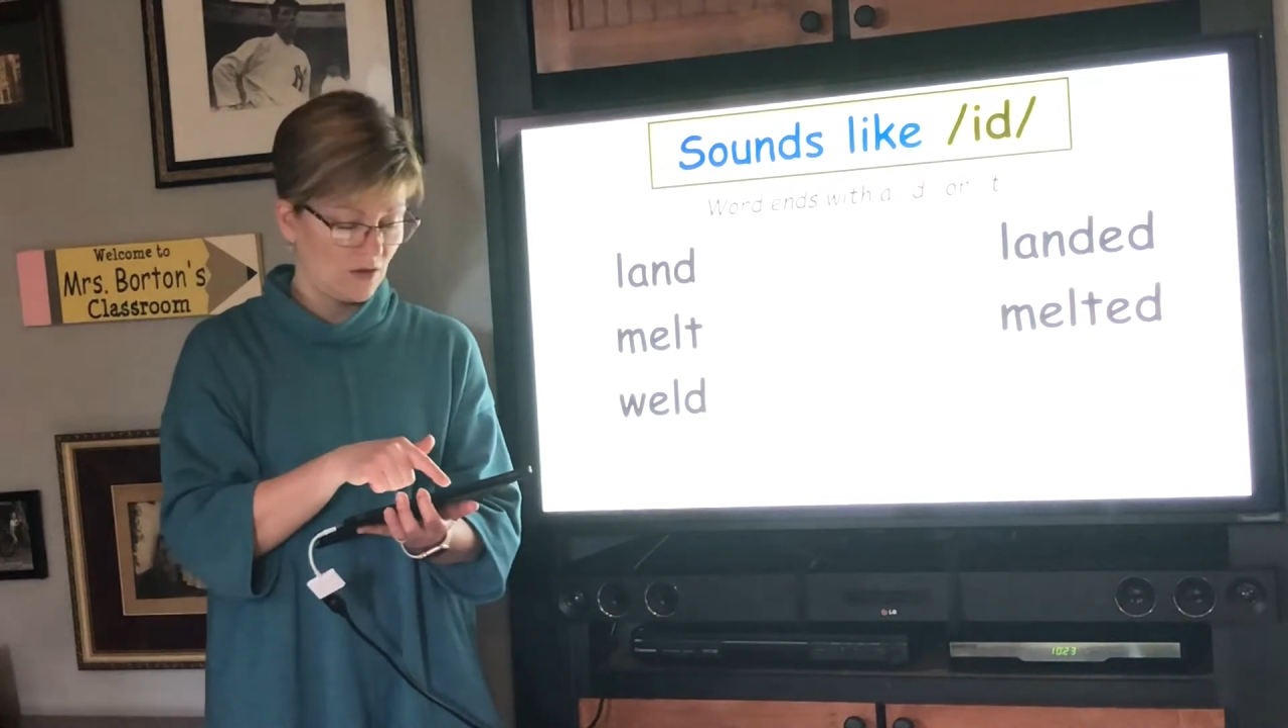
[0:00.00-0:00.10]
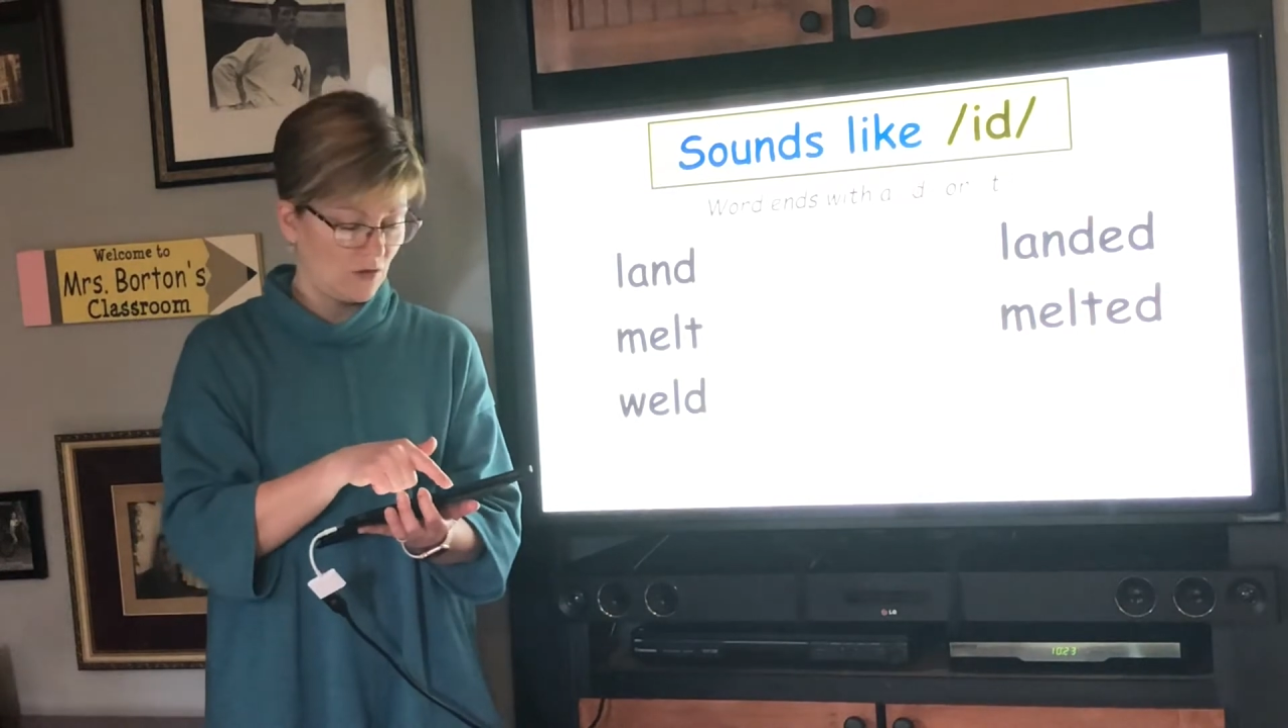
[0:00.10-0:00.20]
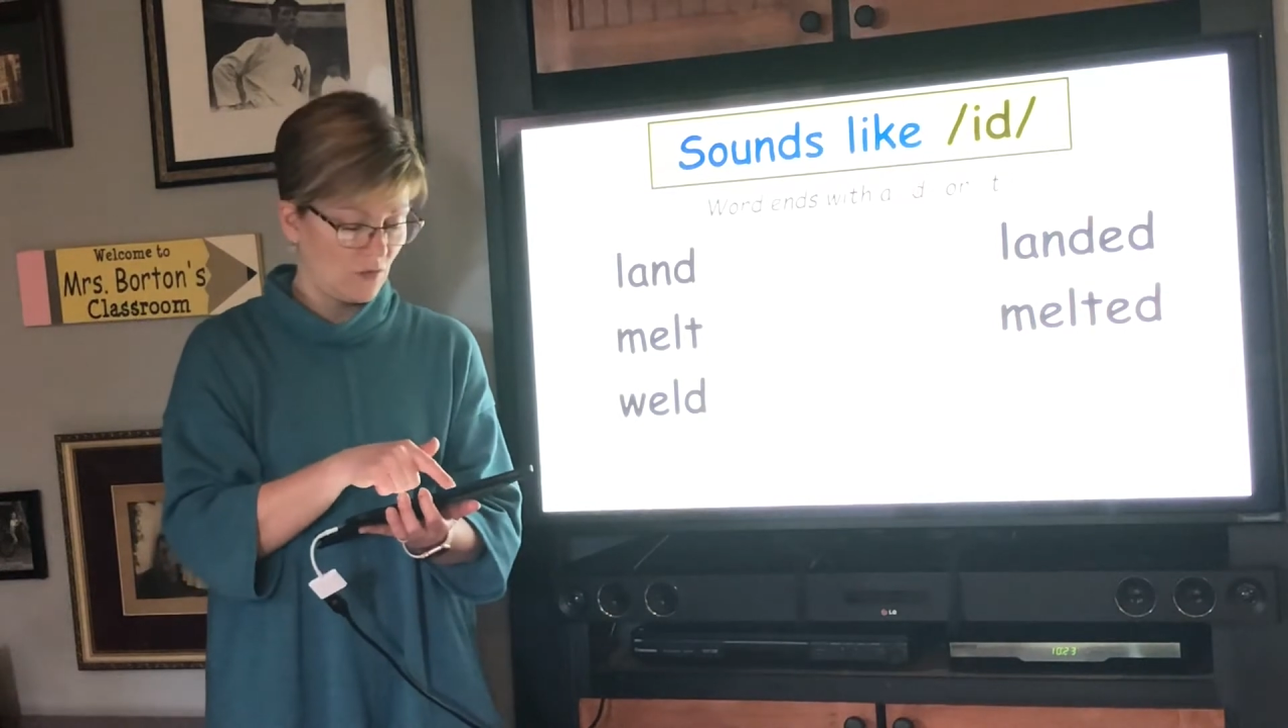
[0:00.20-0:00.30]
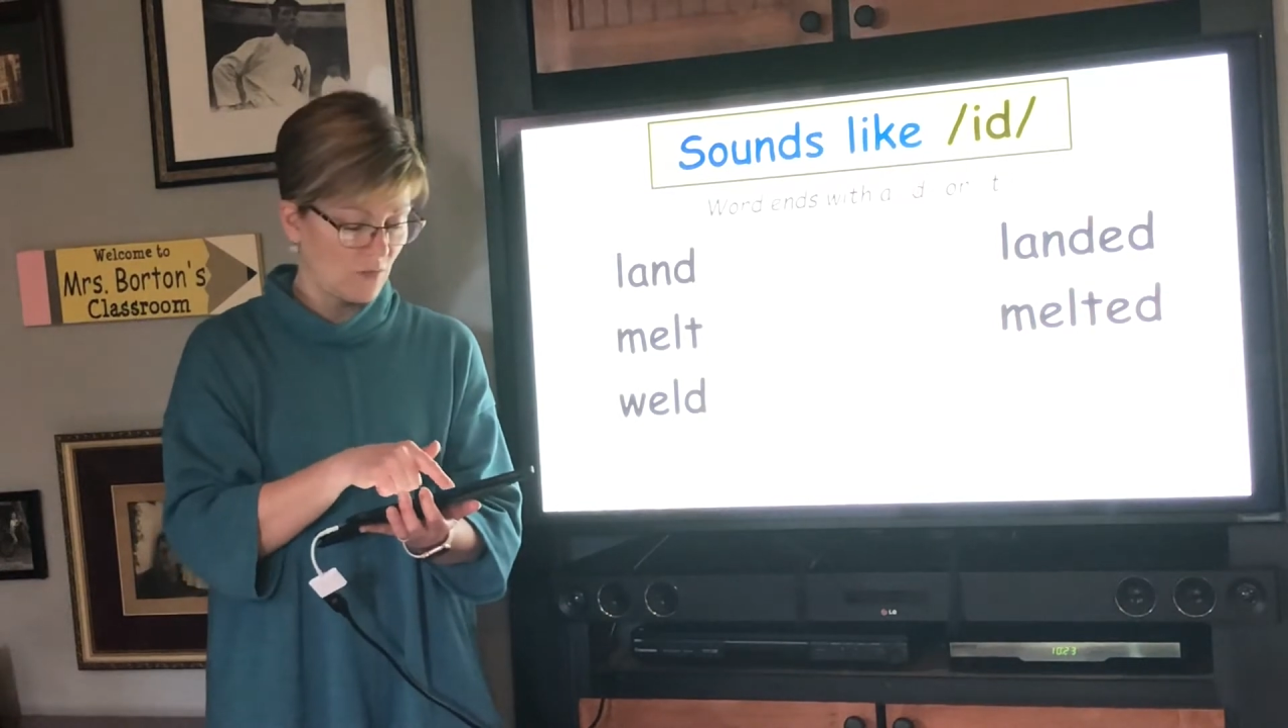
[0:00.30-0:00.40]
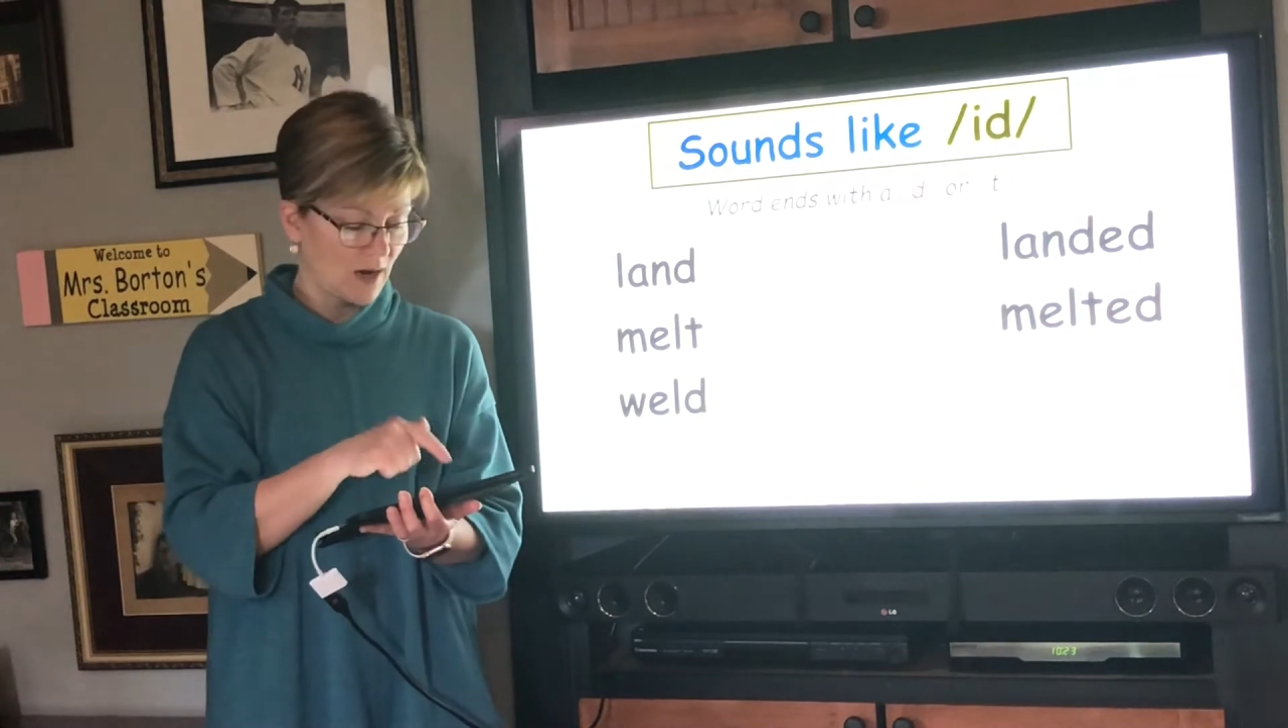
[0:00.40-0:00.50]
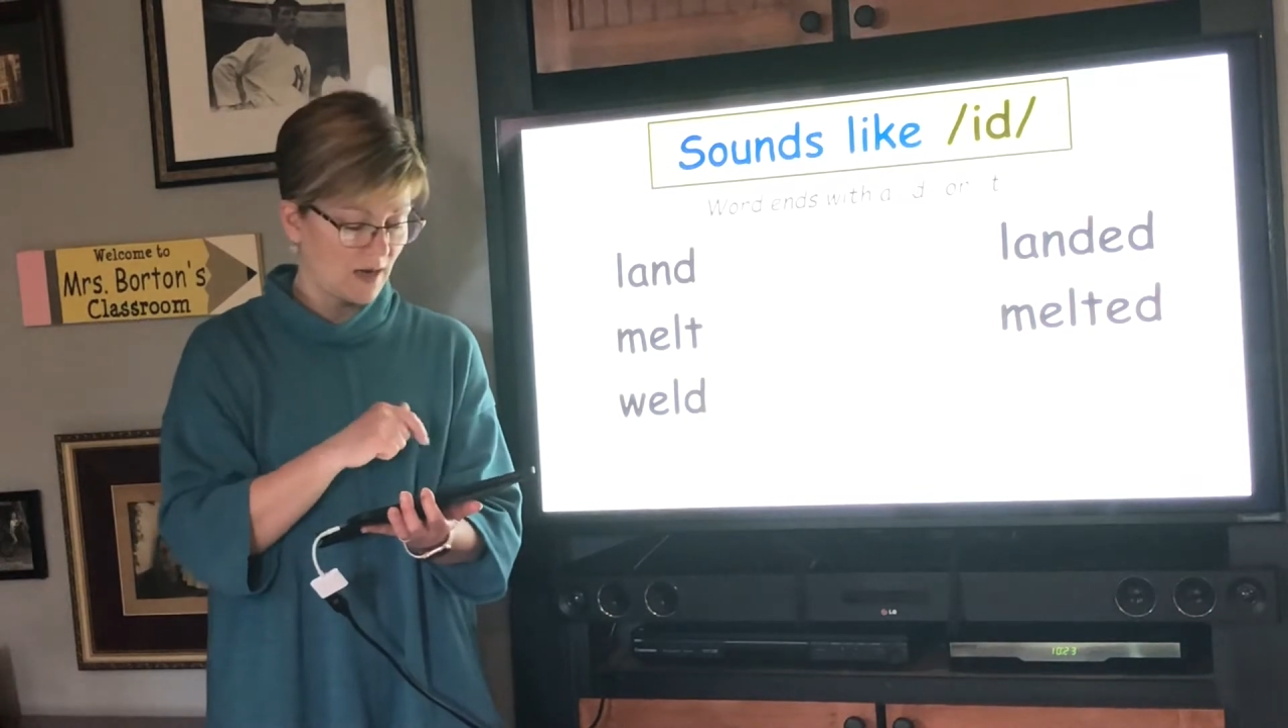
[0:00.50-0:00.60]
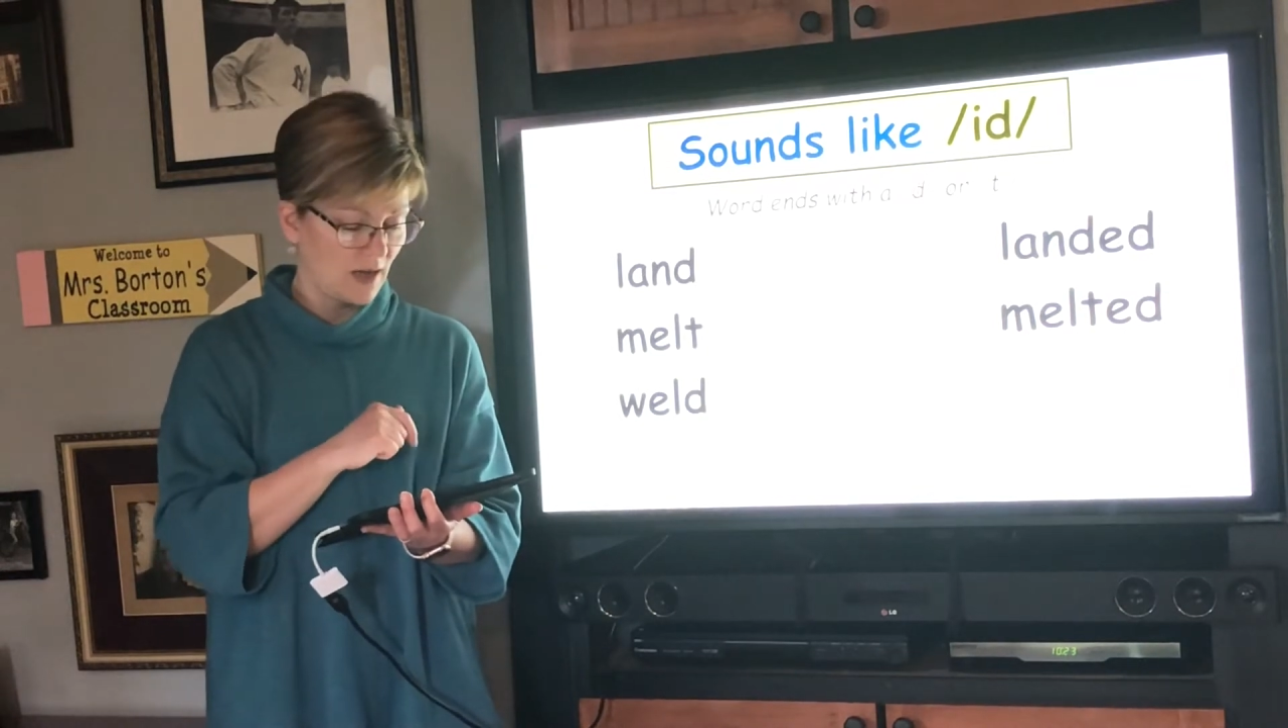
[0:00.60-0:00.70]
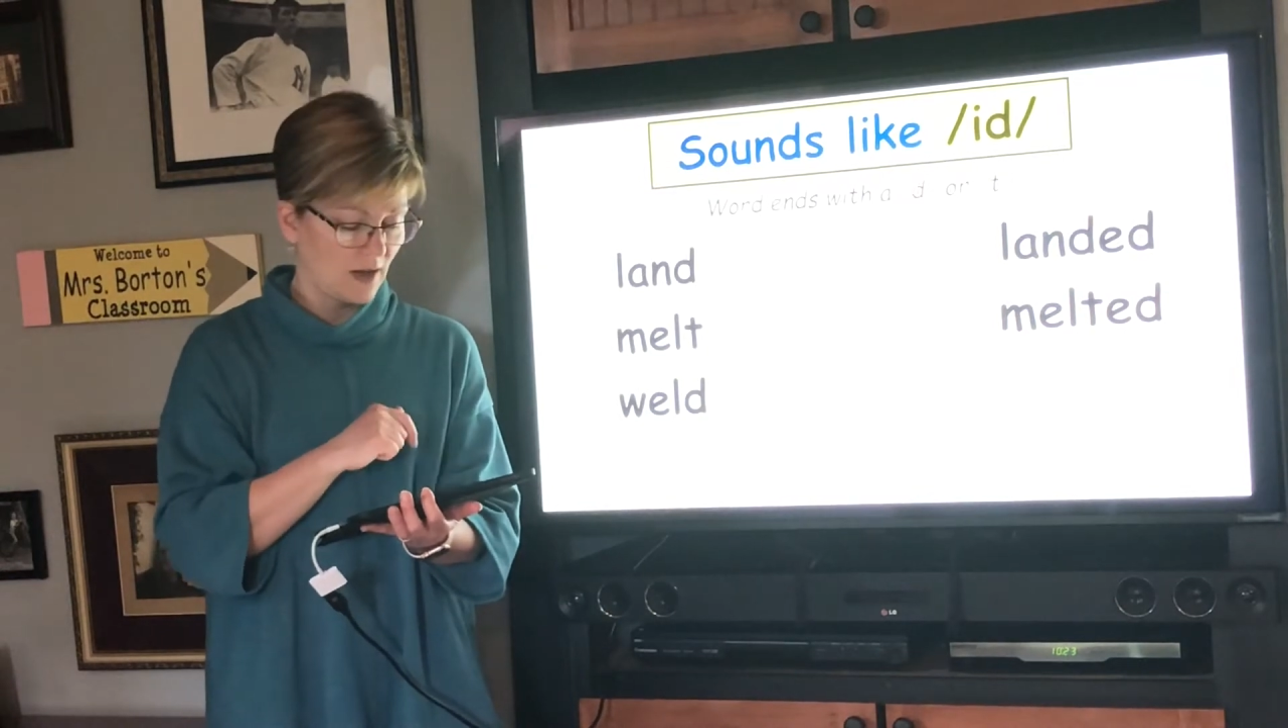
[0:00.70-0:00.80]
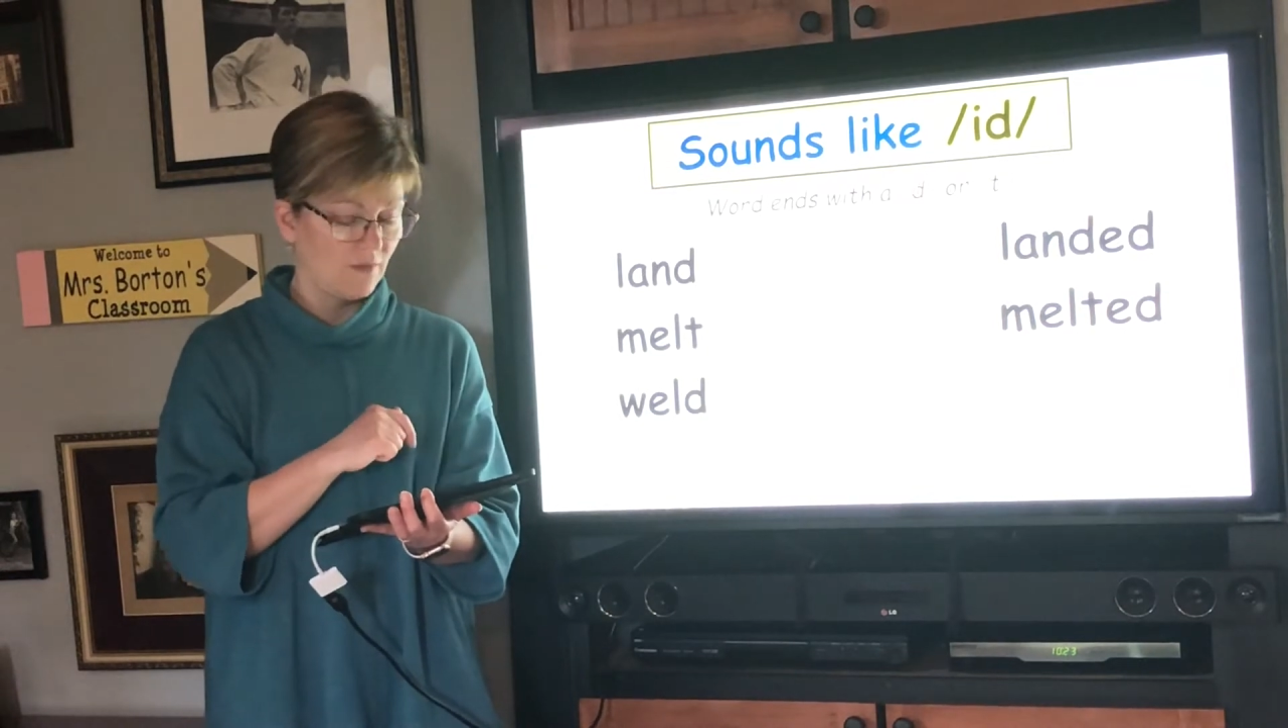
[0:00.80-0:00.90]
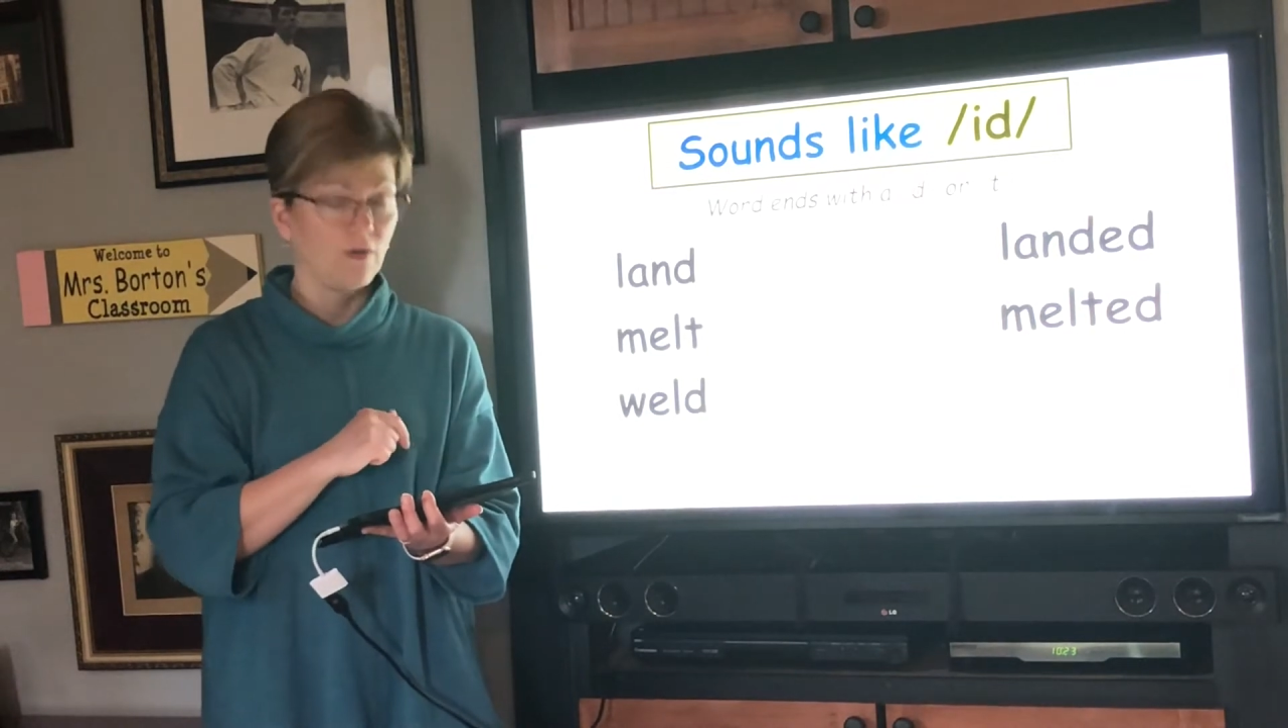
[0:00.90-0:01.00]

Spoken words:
you might have